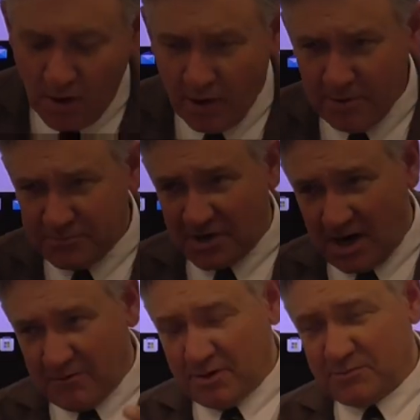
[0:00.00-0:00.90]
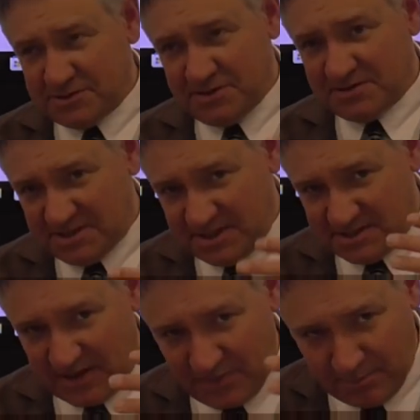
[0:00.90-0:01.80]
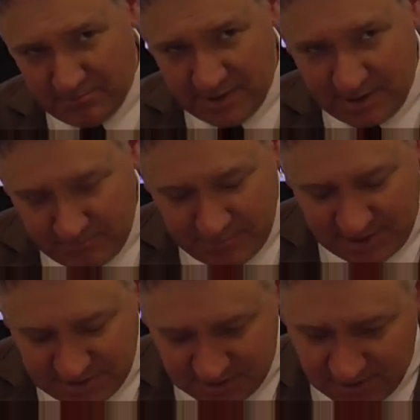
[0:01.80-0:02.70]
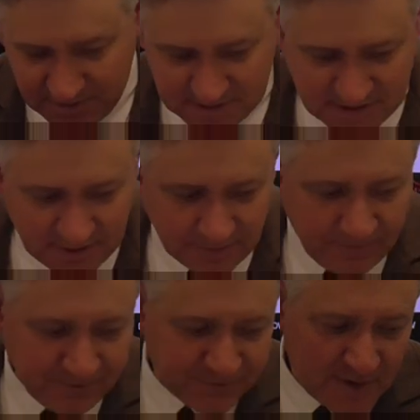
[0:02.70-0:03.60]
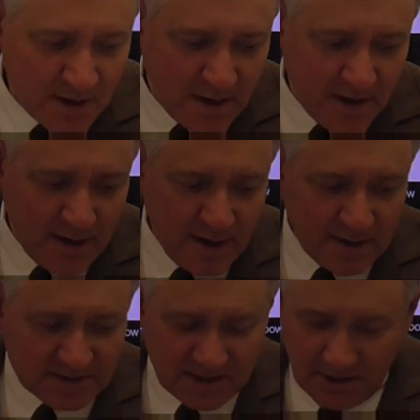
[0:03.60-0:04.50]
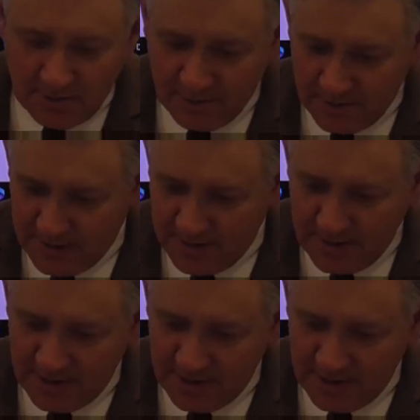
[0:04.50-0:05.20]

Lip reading: all I want you to see is like the big picture on this. So